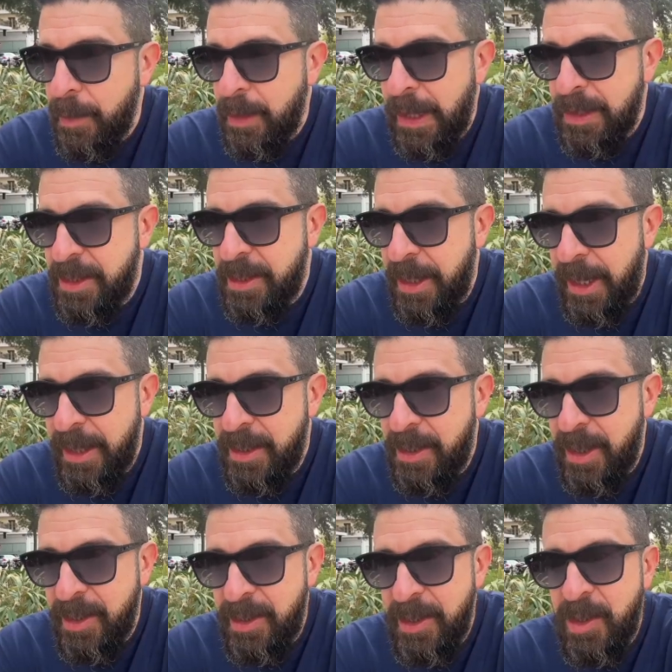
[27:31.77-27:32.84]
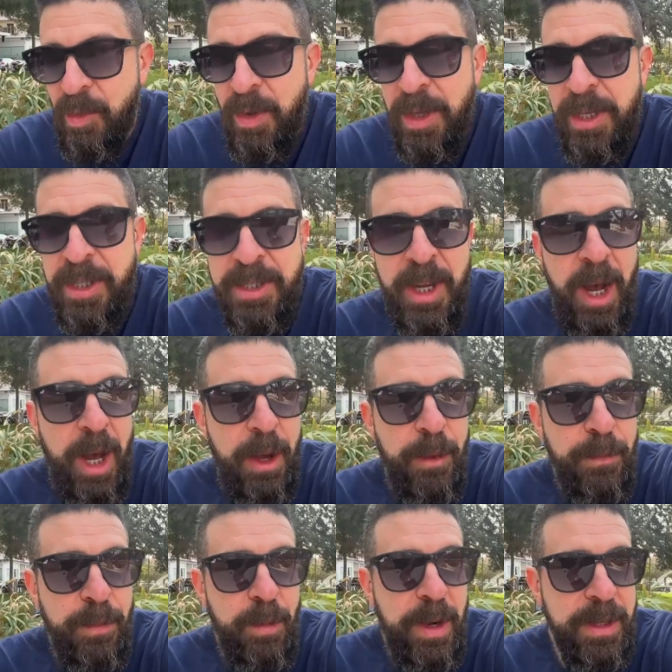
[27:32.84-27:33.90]
that says, does this really
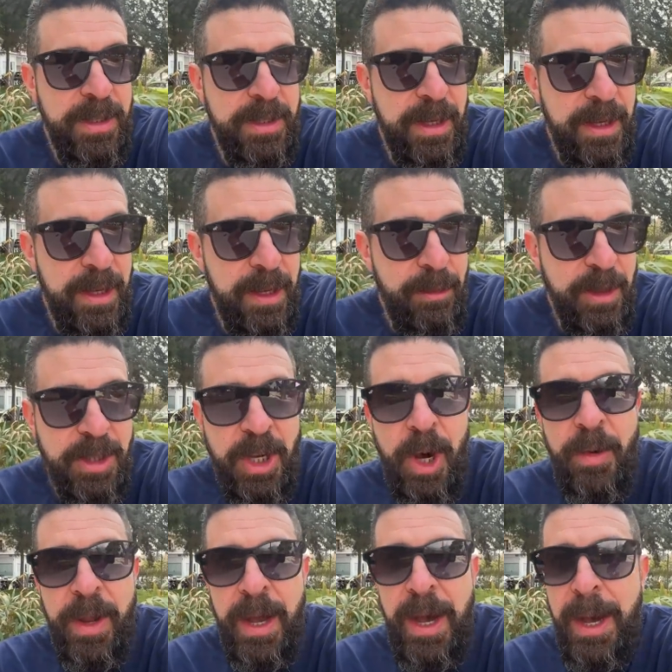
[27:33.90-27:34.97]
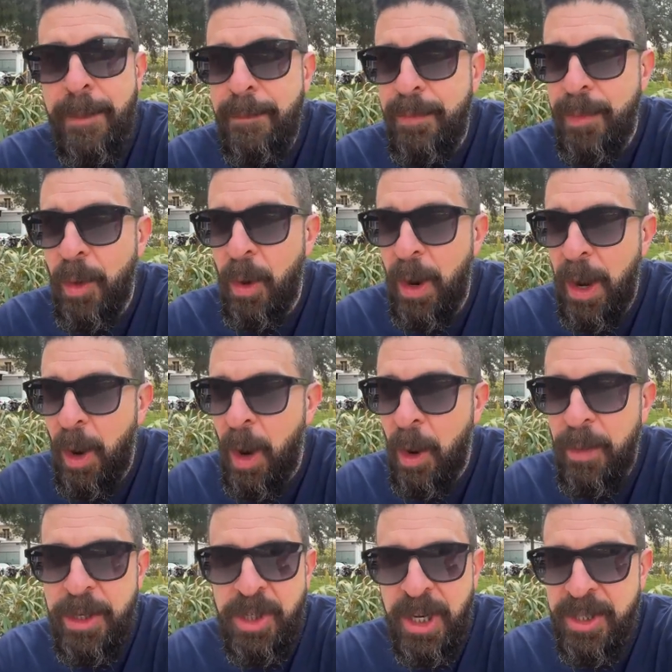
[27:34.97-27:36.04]
solve what uh, what's going on, or are
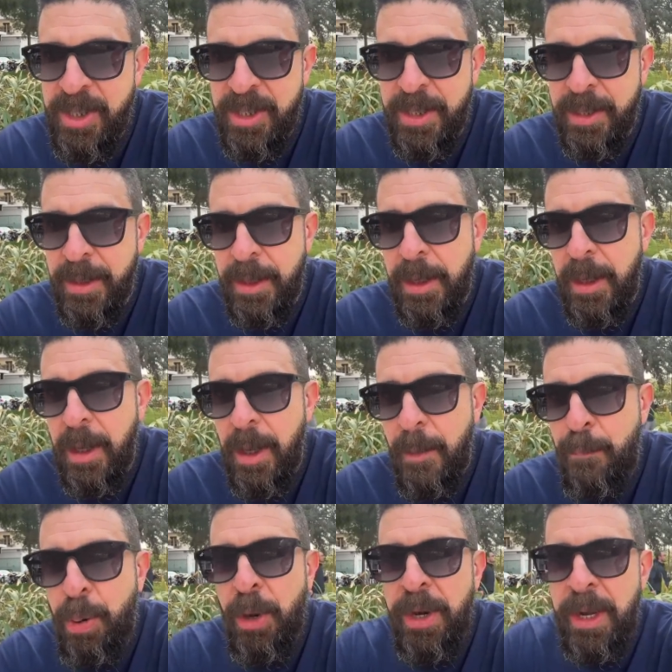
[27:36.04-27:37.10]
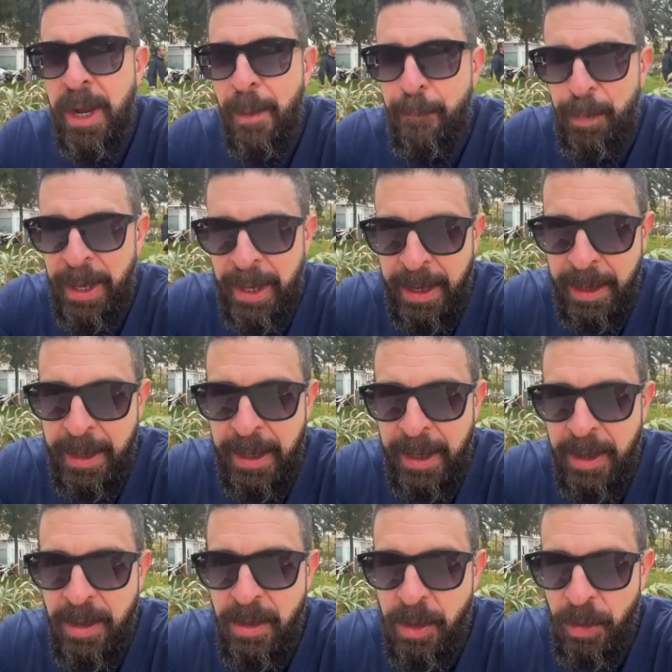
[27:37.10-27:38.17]
we just putting a pin
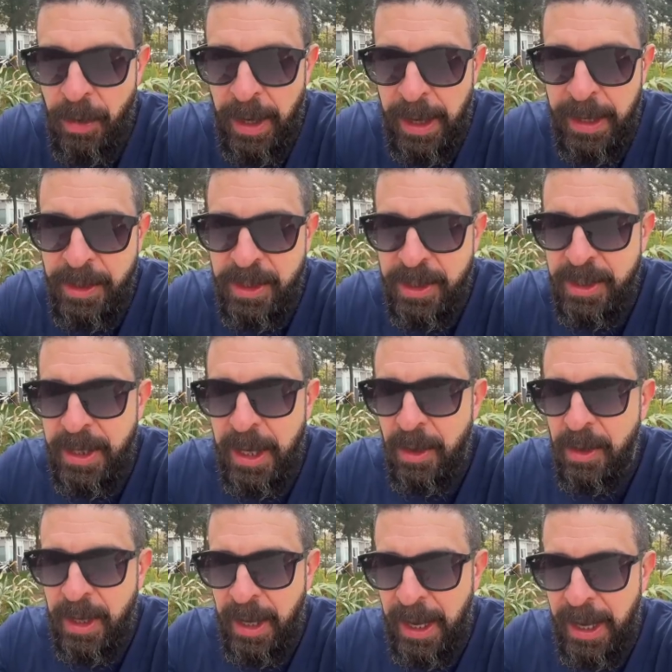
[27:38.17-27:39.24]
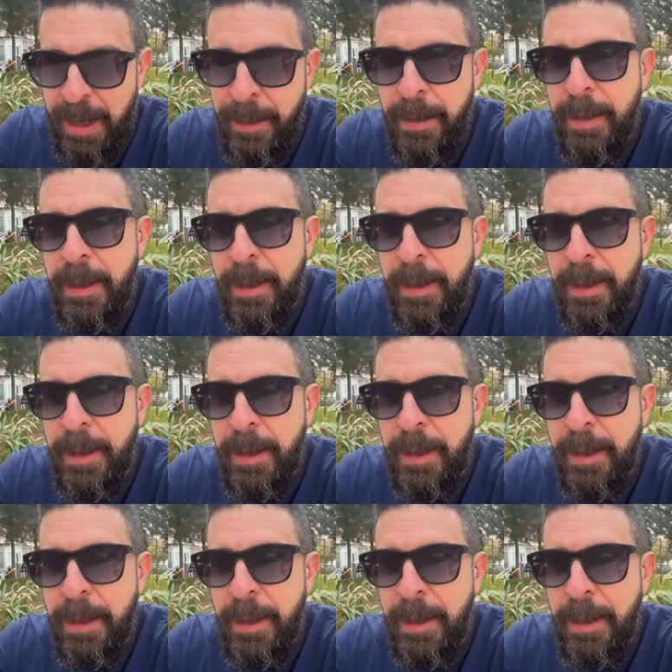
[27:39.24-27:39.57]
in Ukraine, just saying, okay,